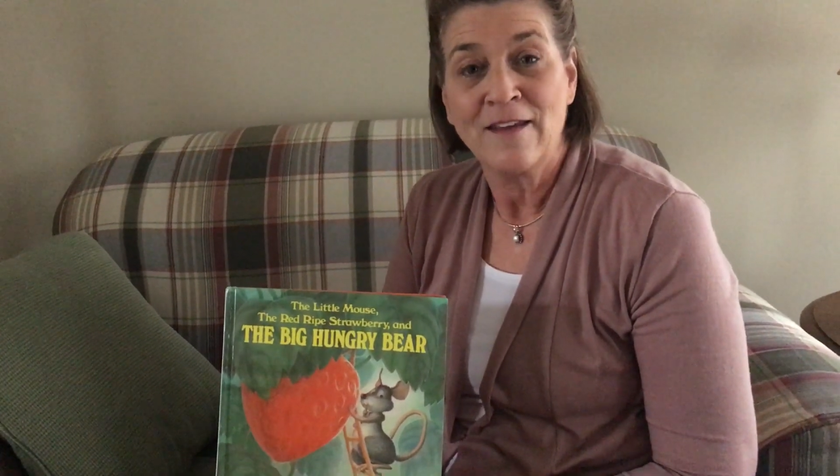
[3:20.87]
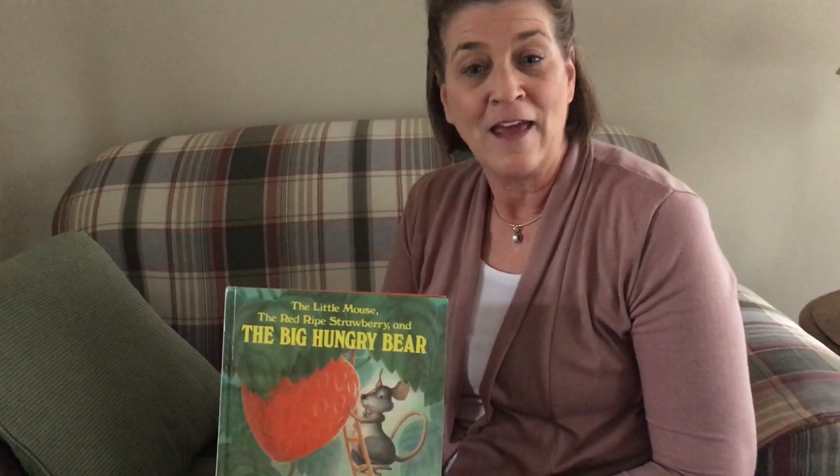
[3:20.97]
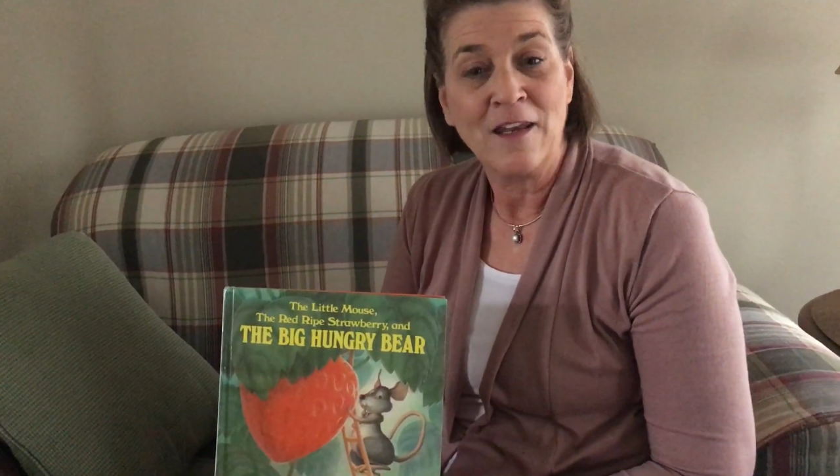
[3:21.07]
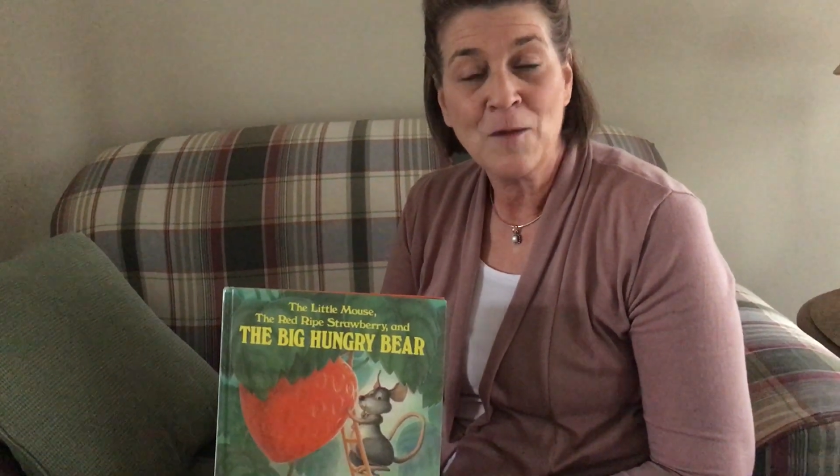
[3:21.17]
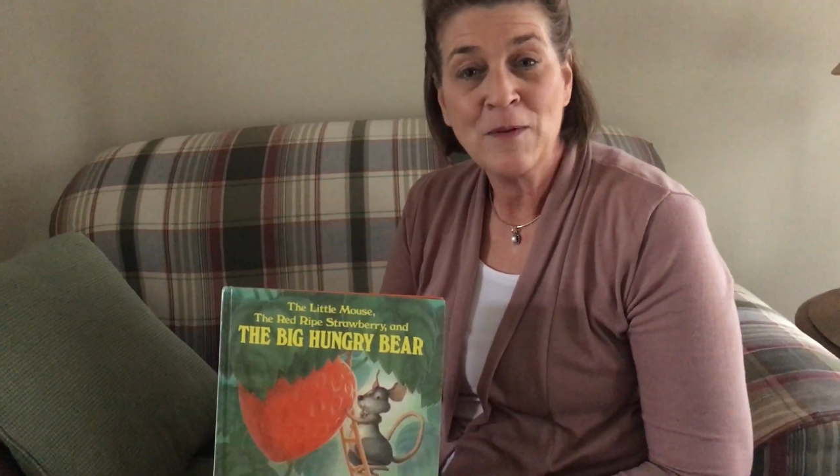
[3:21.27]

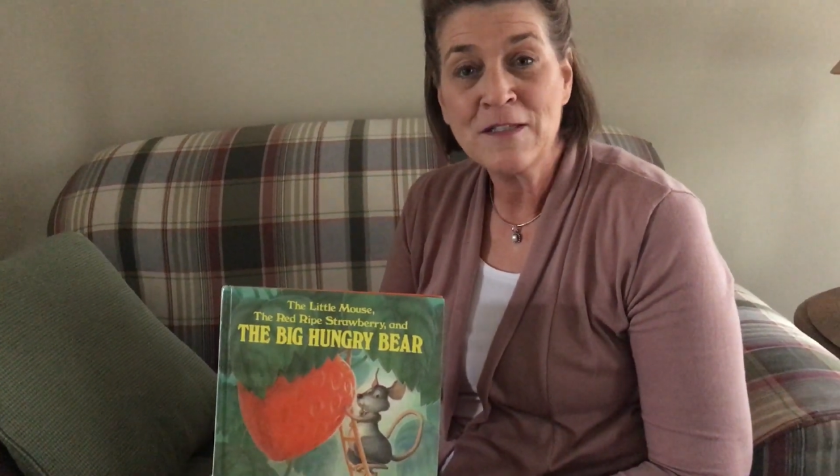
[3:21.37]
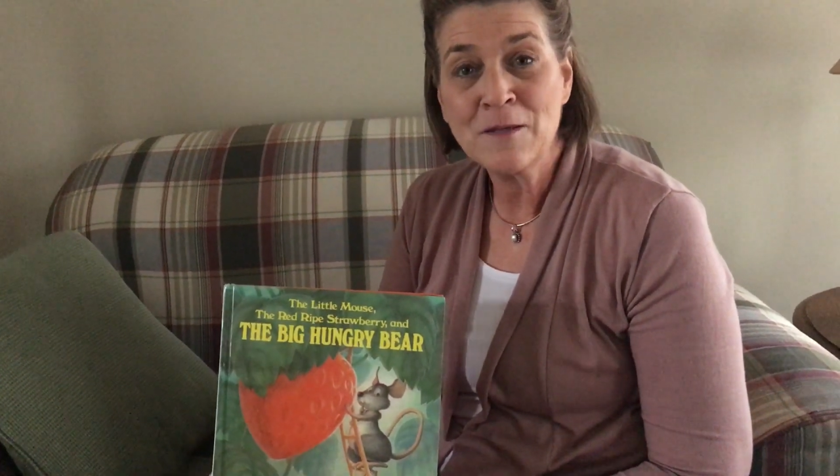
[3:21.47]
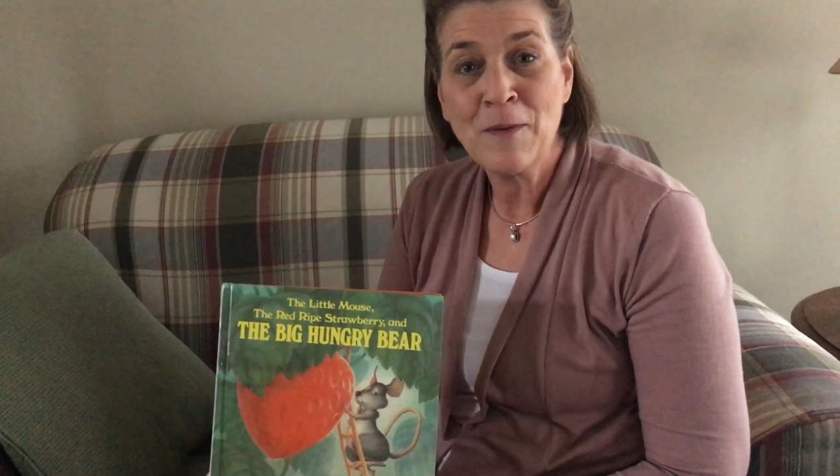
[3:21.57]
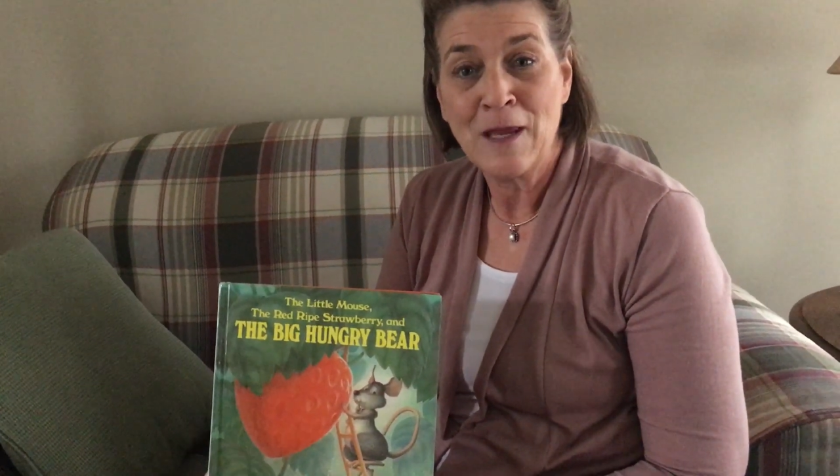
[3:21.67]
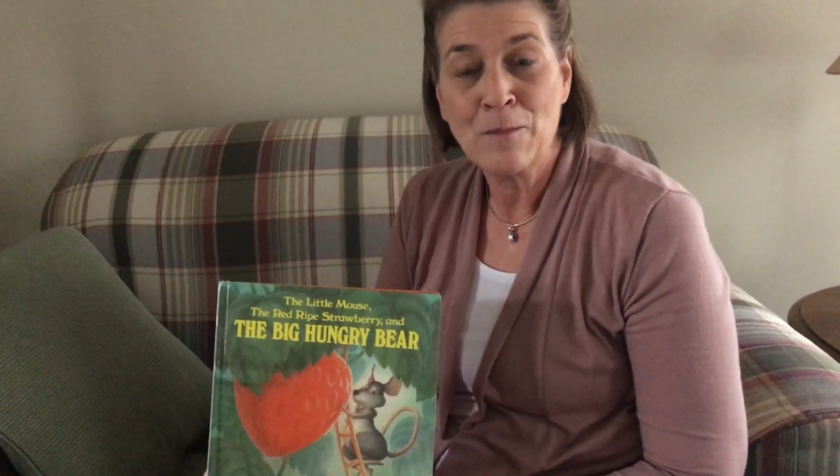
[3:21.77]
getting a piece
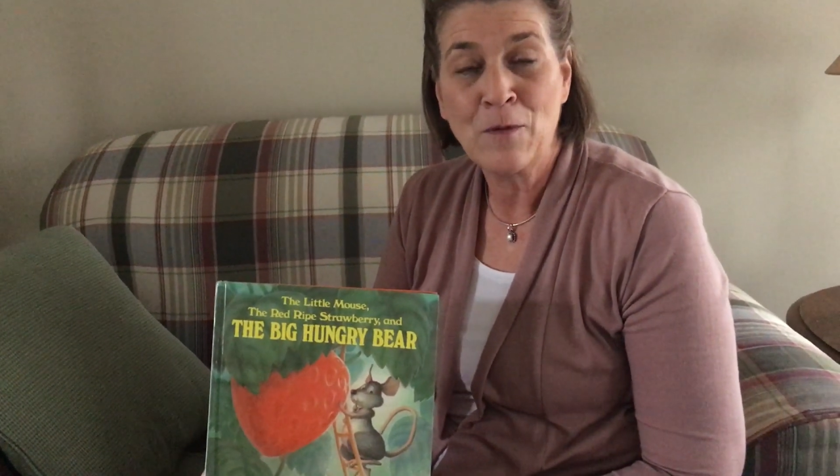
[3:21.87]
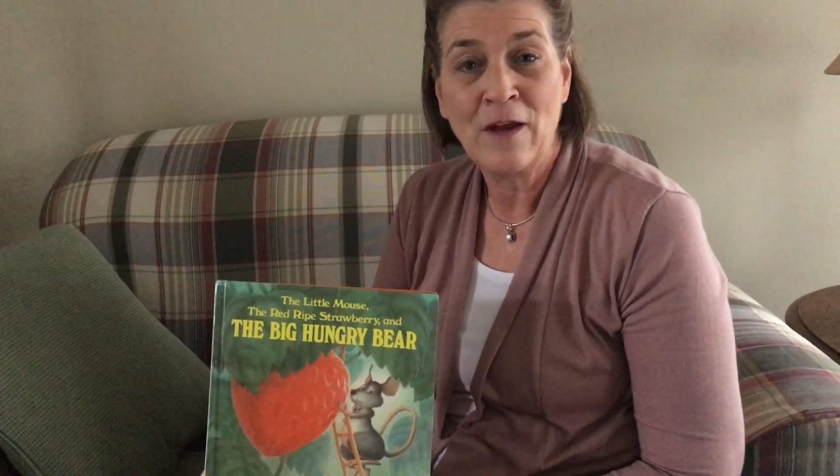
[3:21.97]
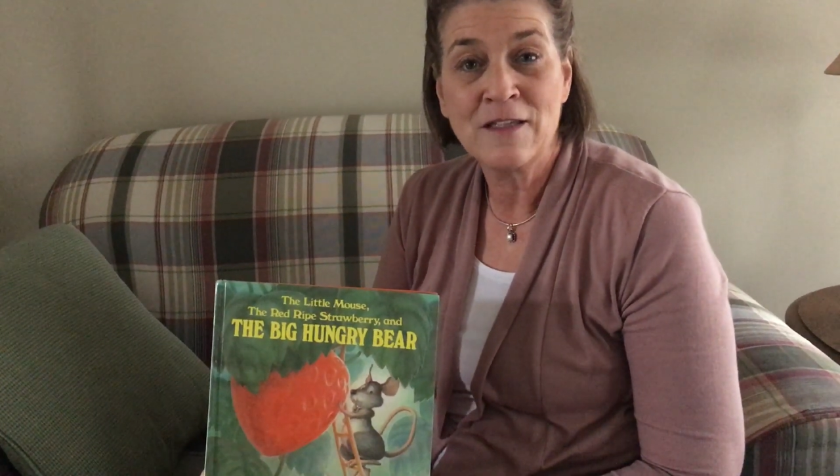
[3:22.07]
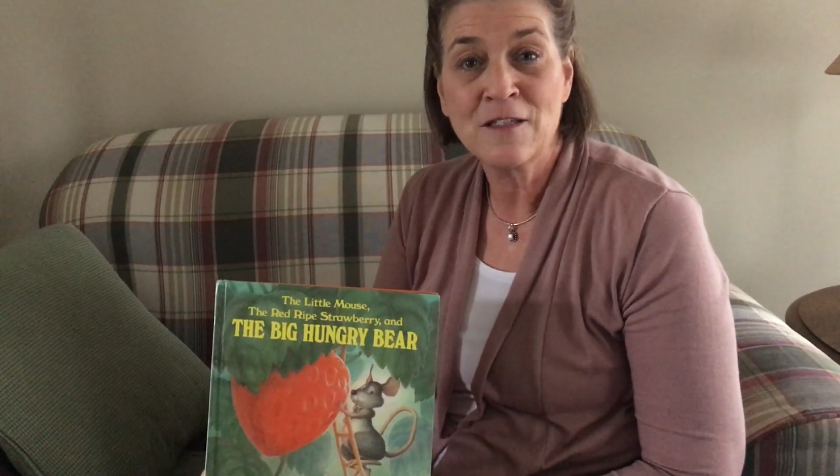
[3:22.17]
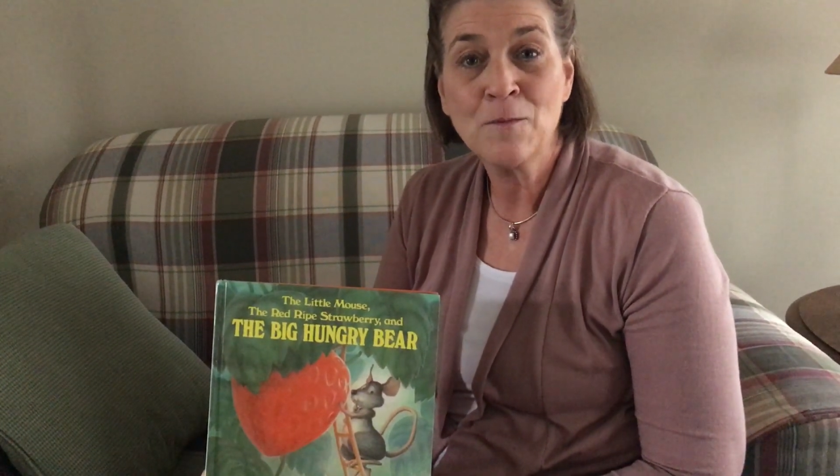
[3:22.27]
of paper
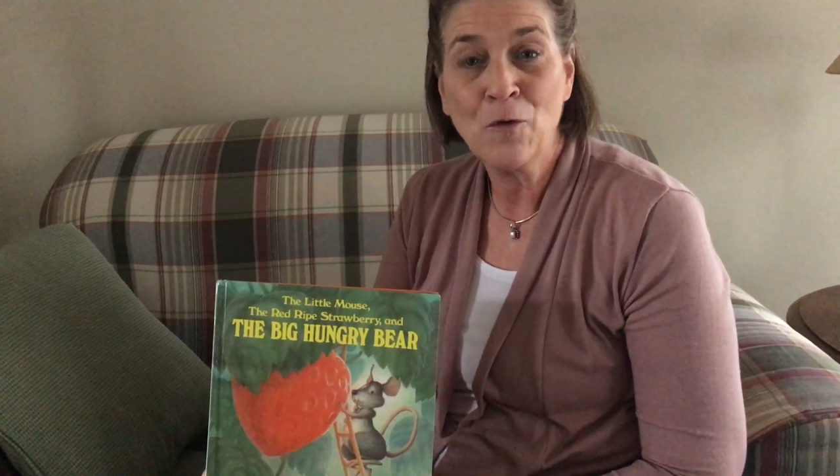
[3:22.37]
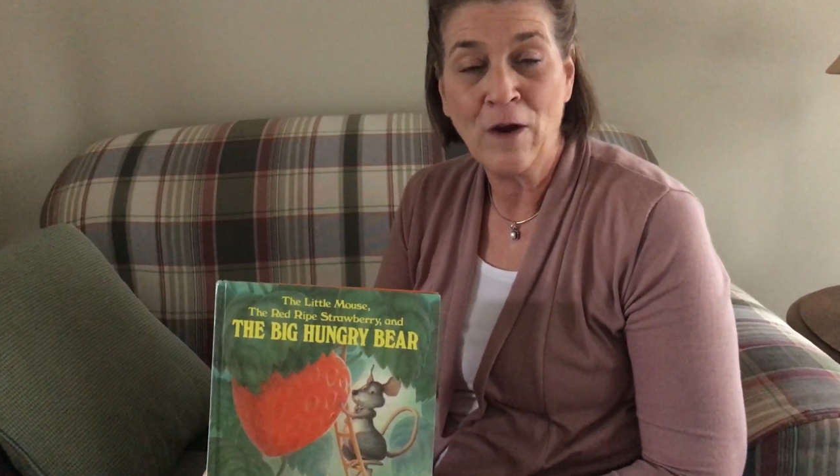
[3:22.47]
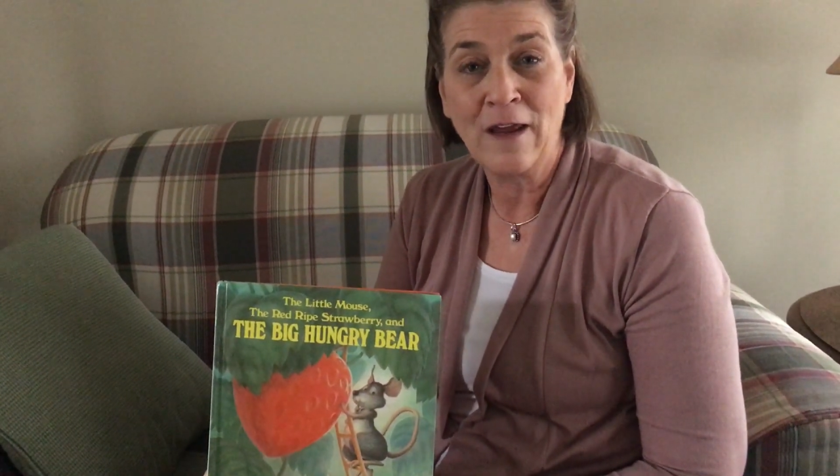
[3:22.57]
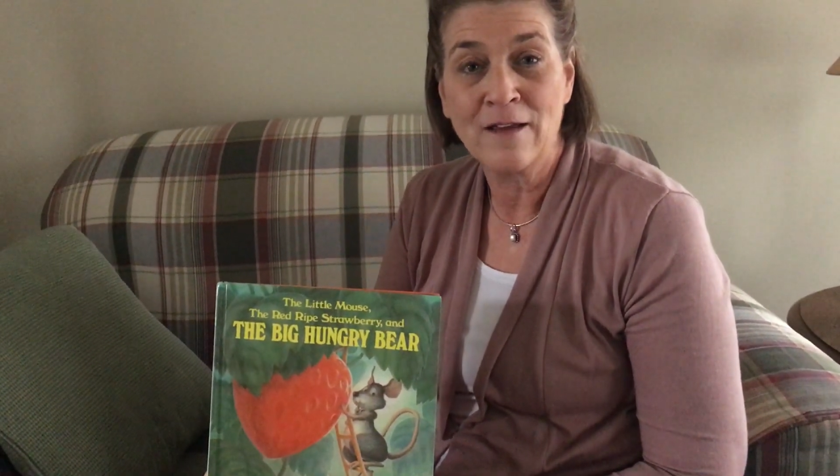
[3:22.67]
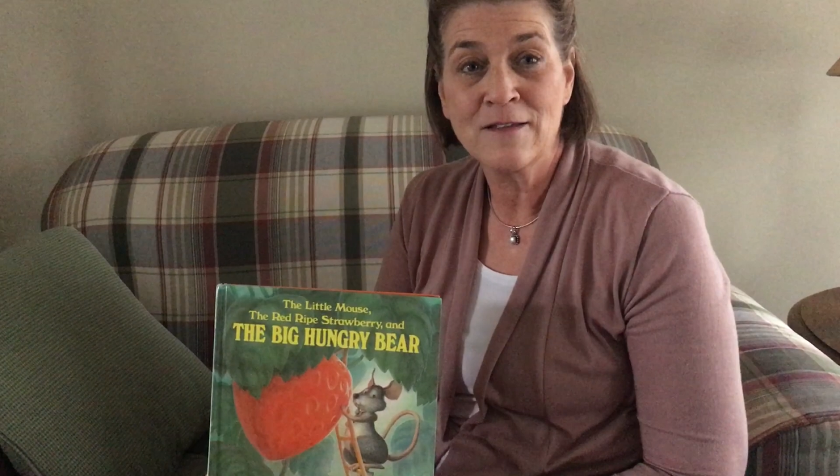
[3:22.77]
and some
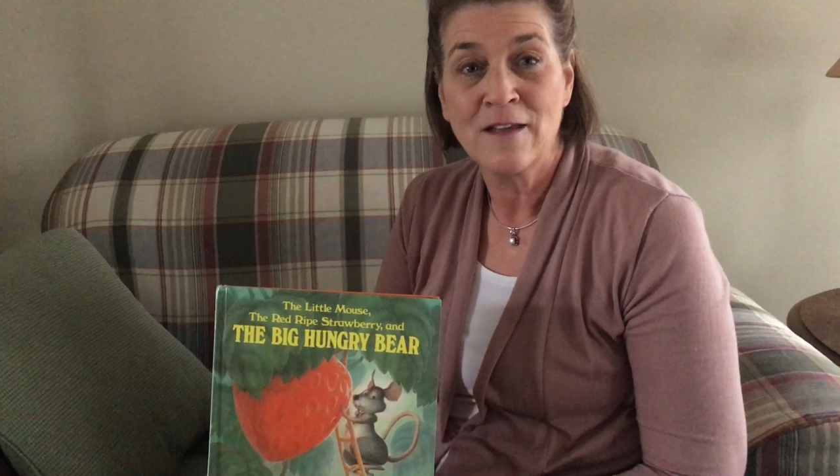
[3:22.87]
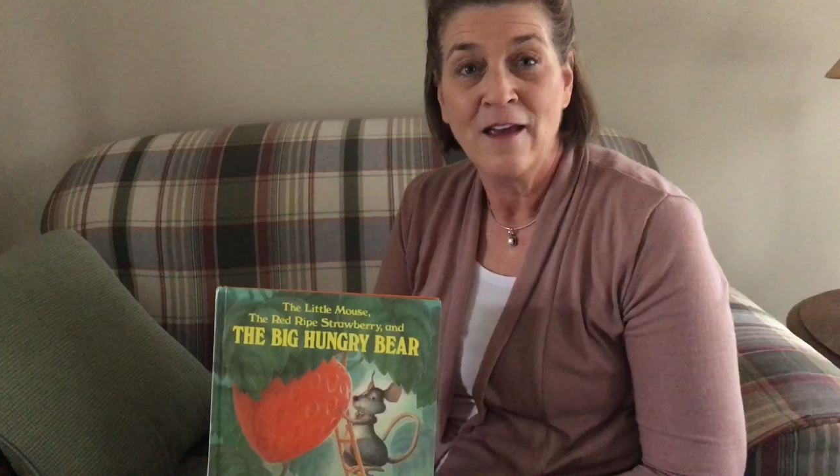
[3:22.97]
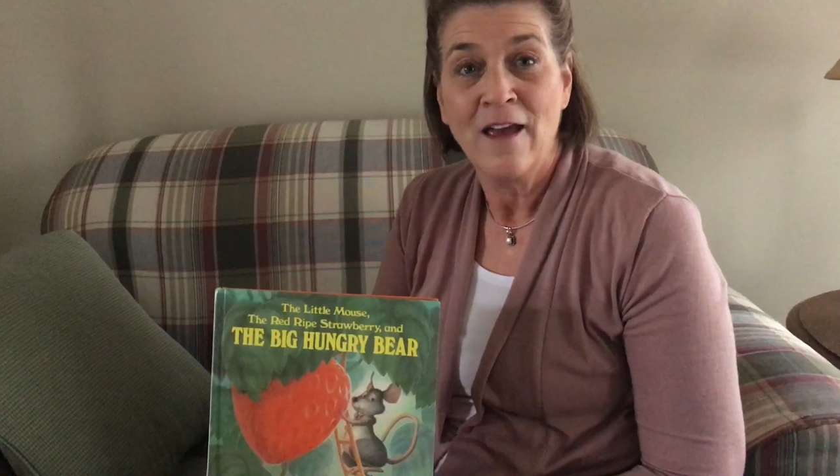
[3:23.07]
crayons